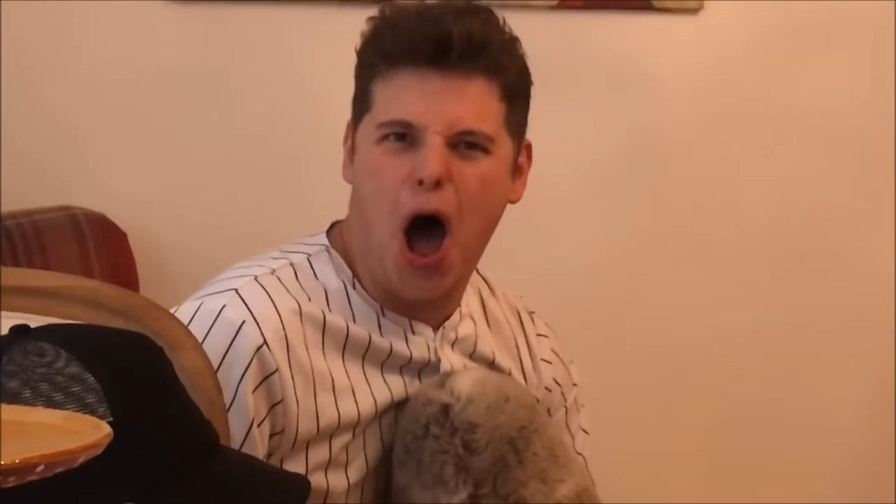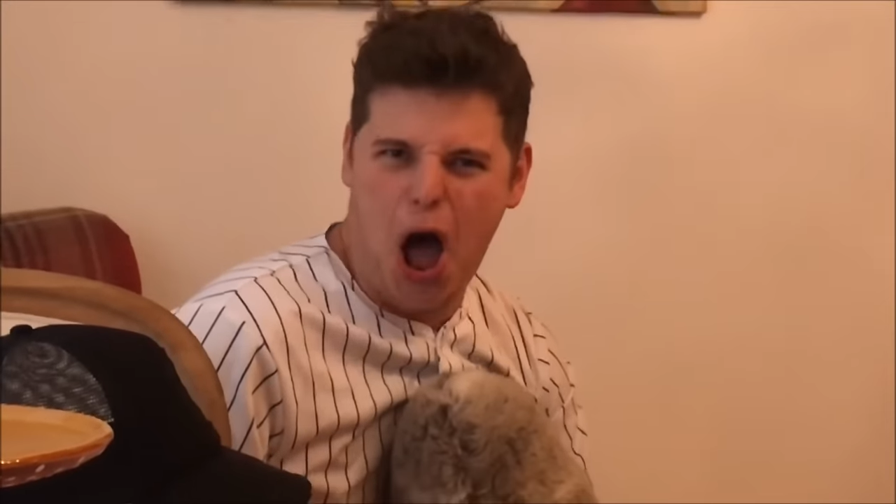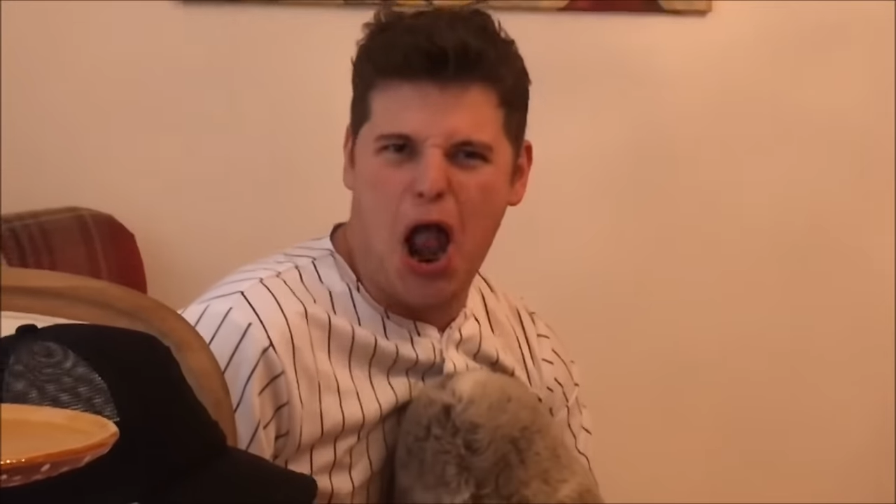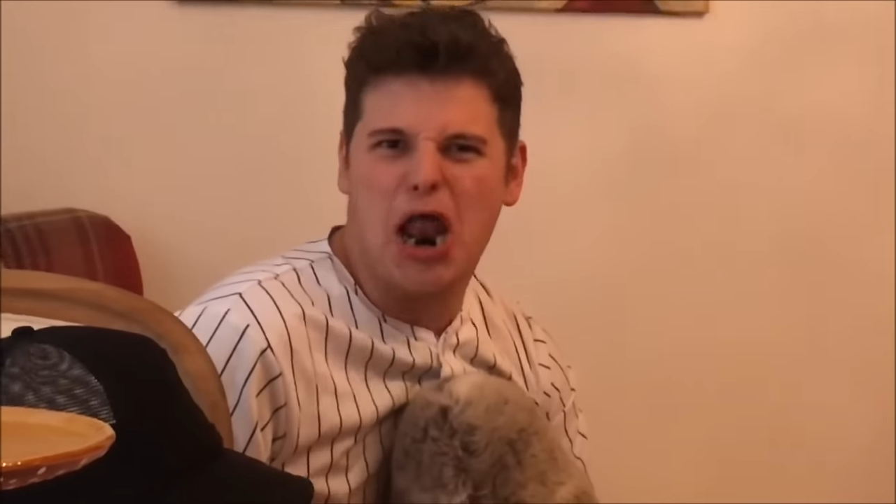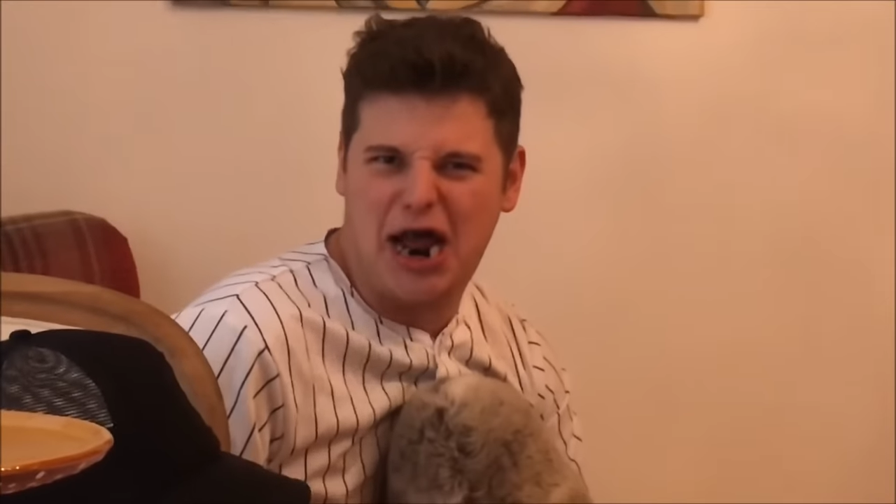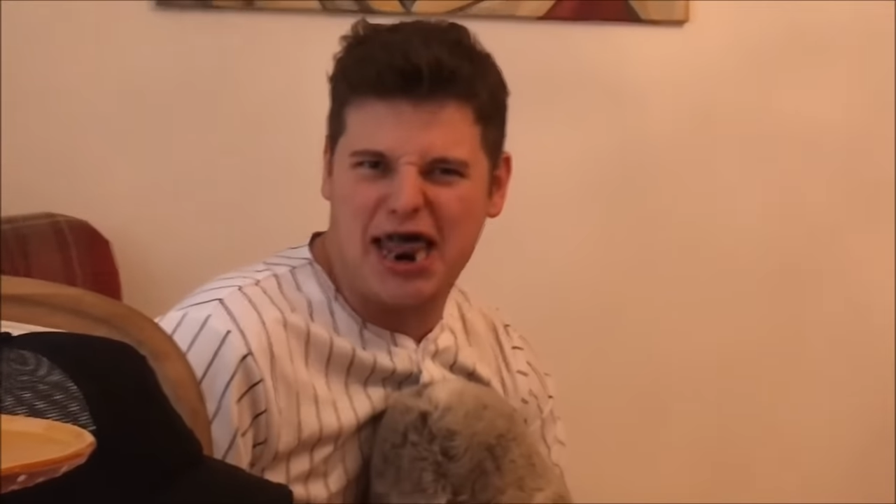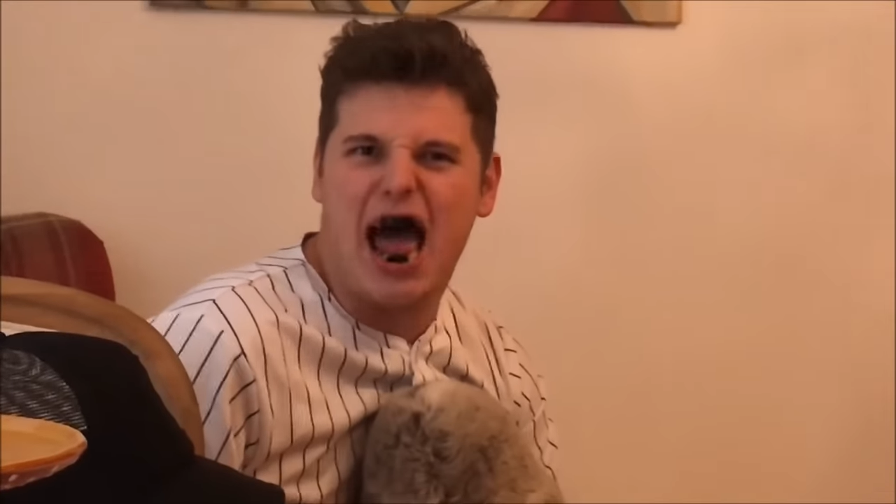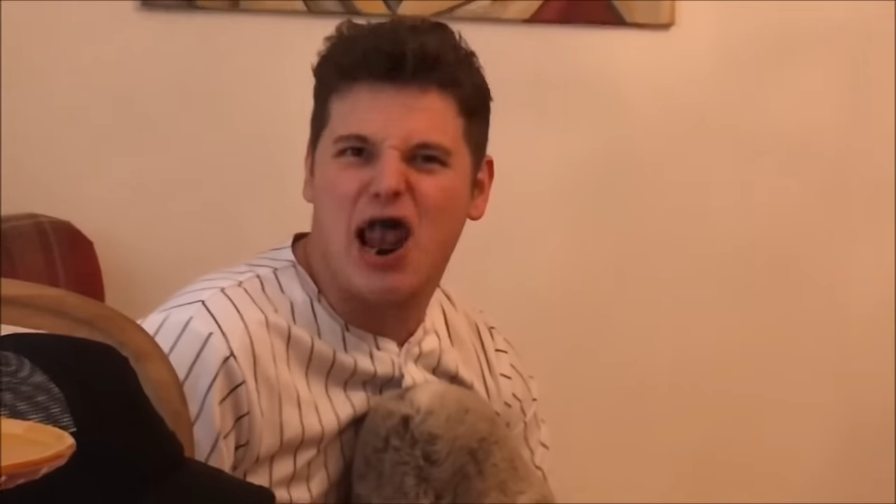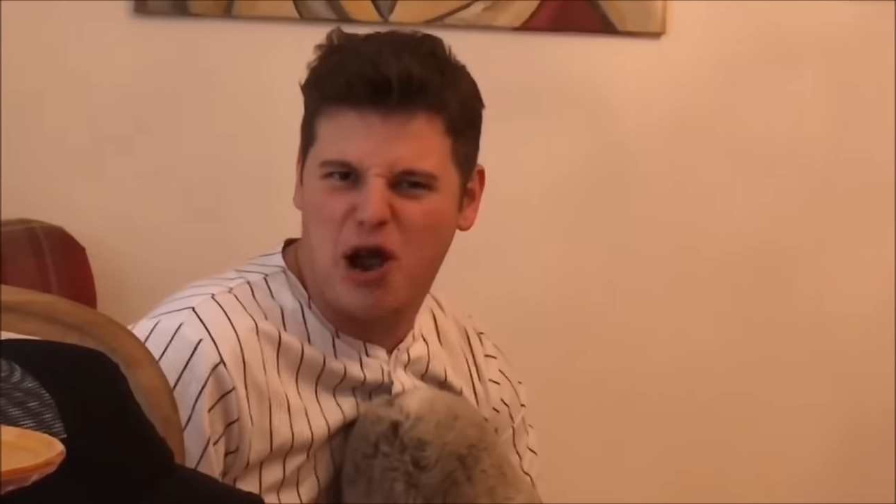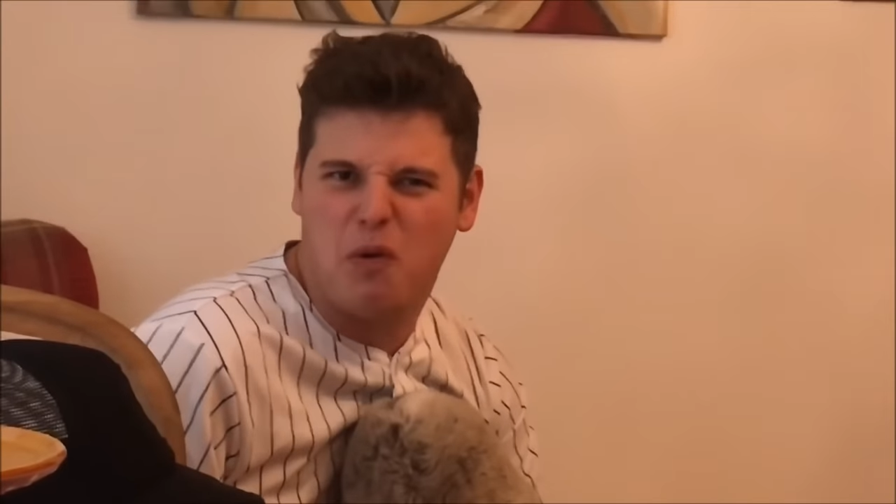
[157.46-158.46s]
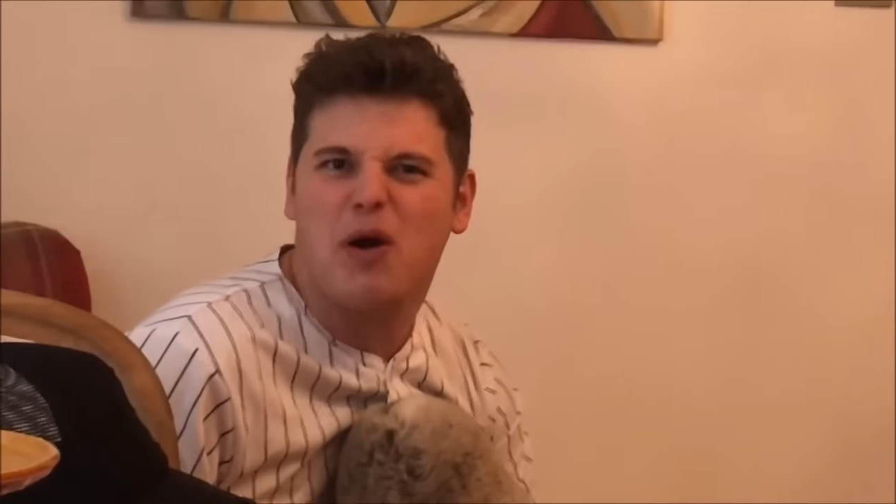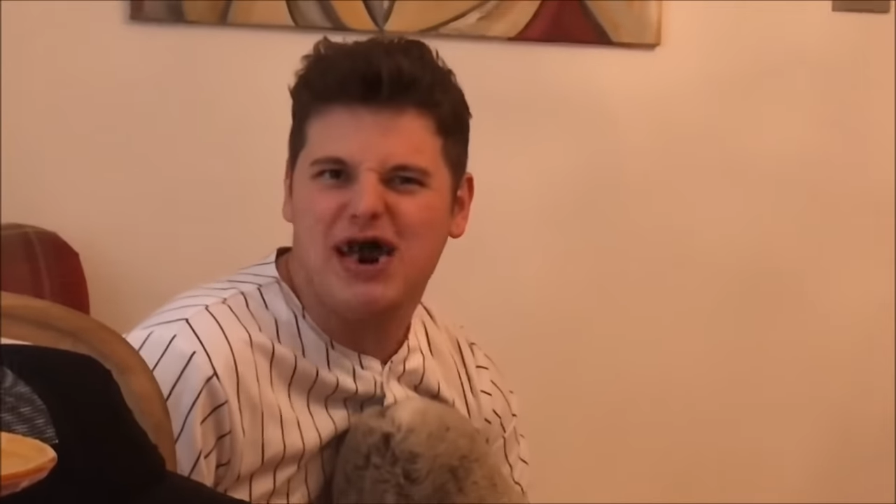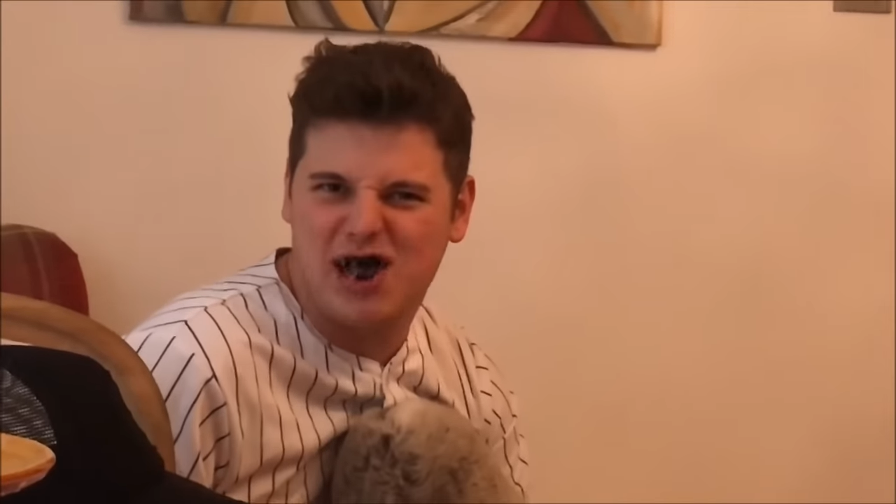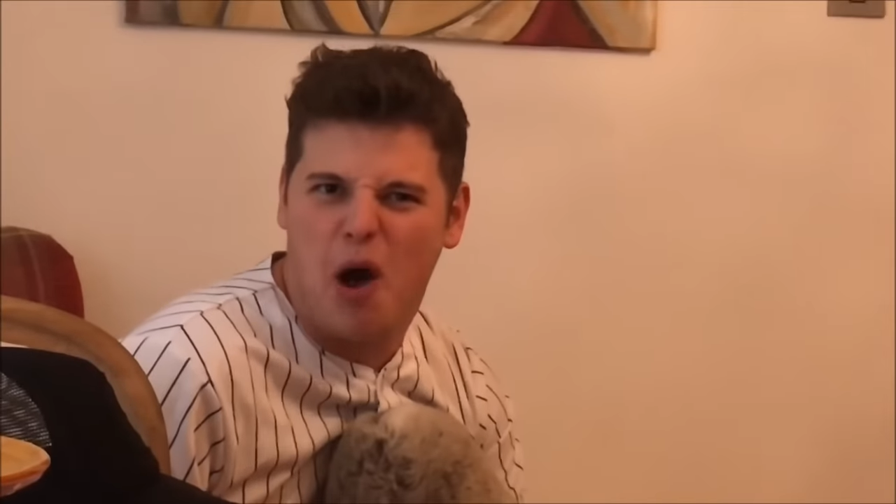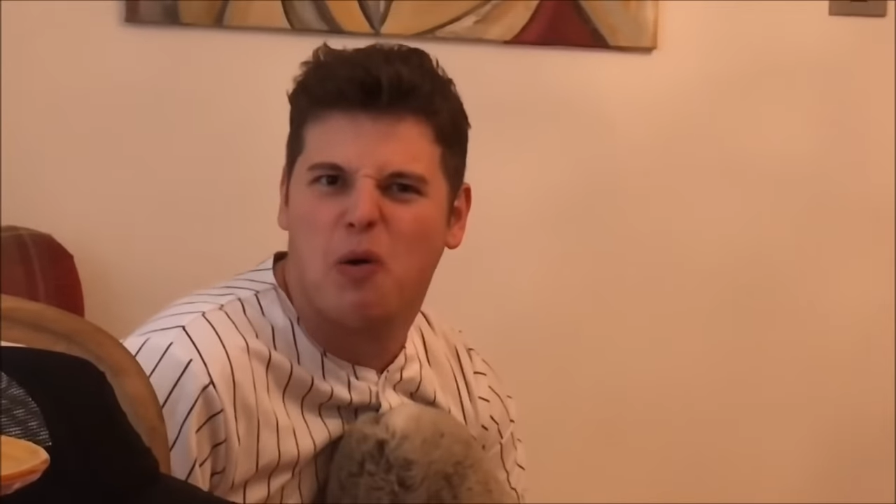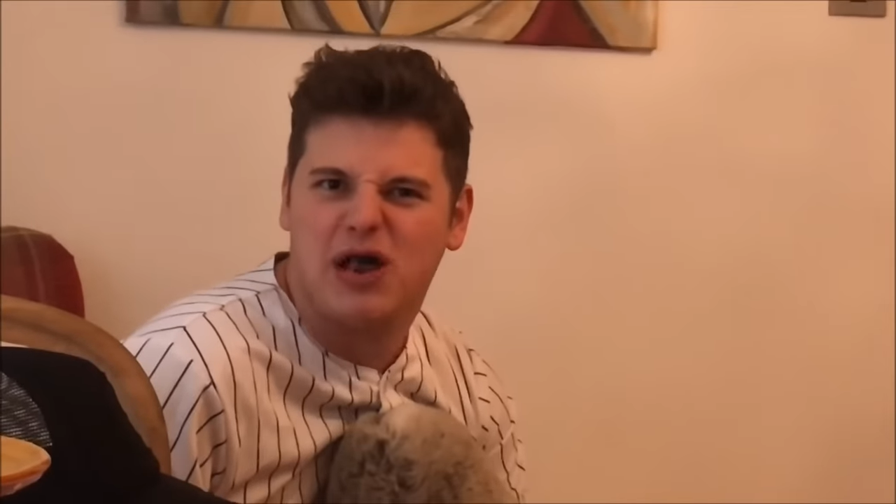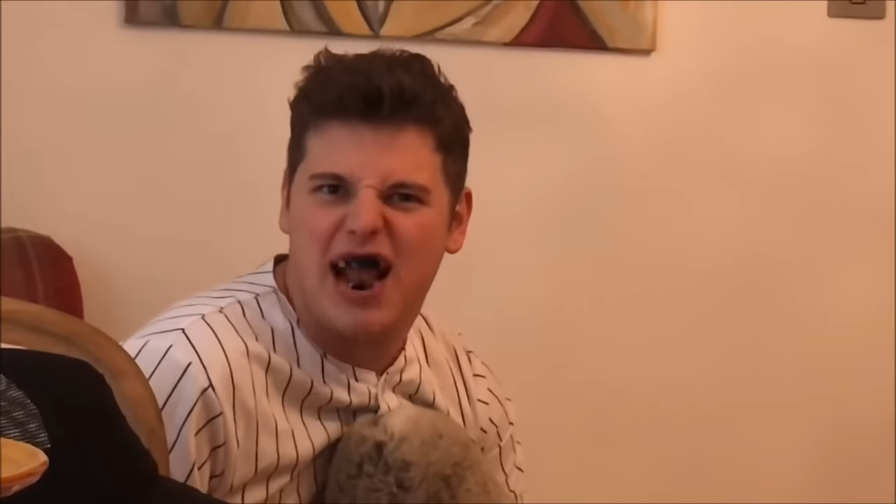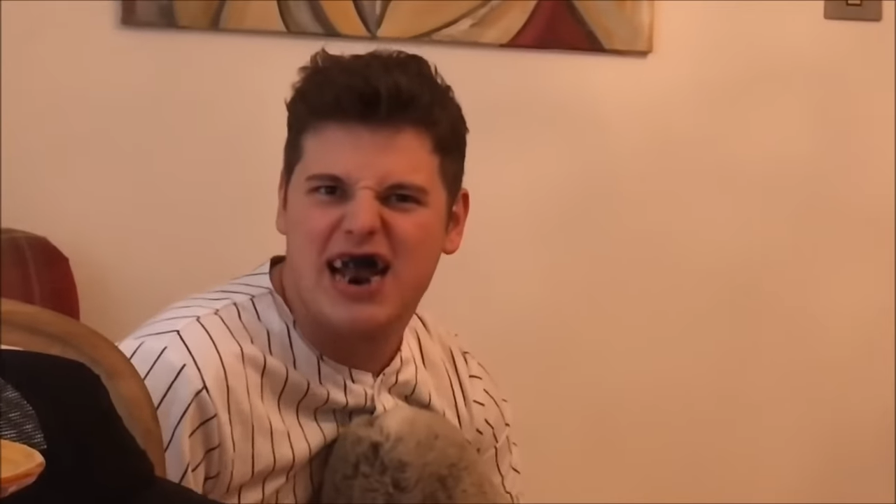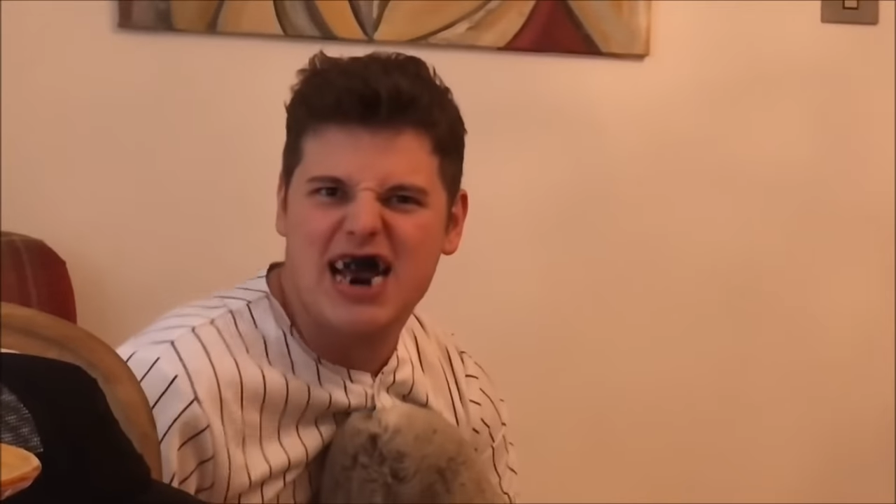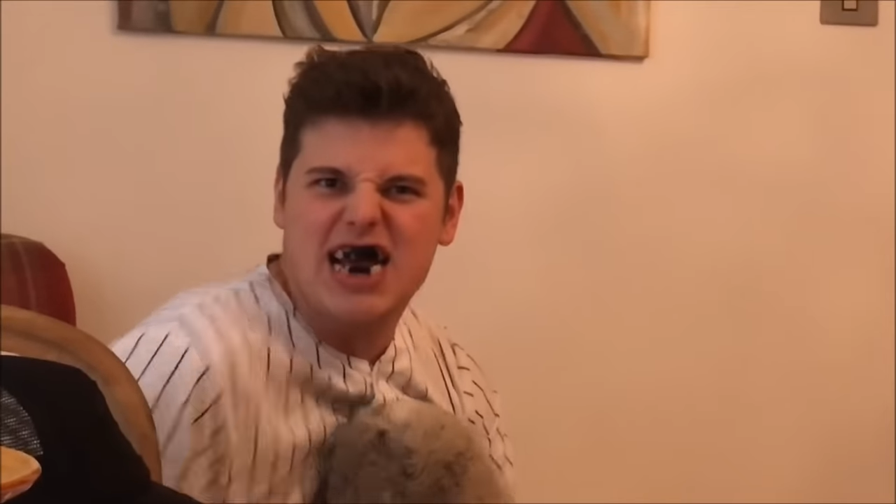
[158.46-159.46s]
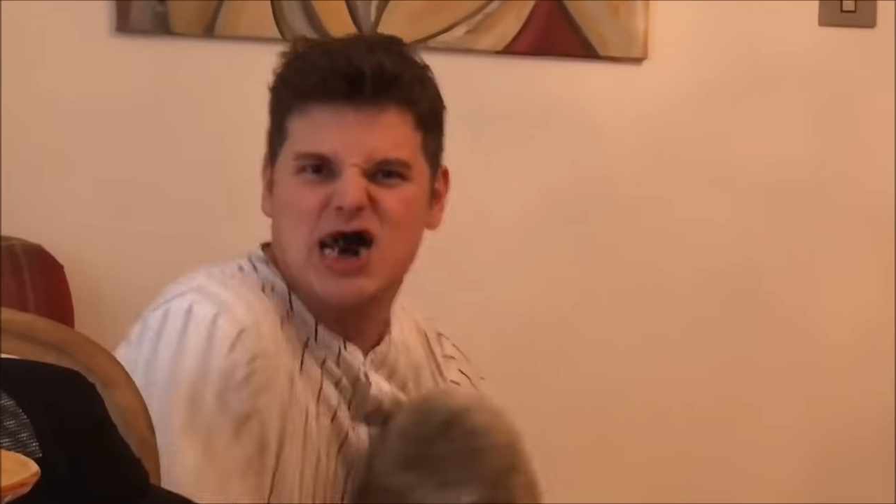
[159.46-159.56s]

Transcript: Oh, look at that. Look what he's holding.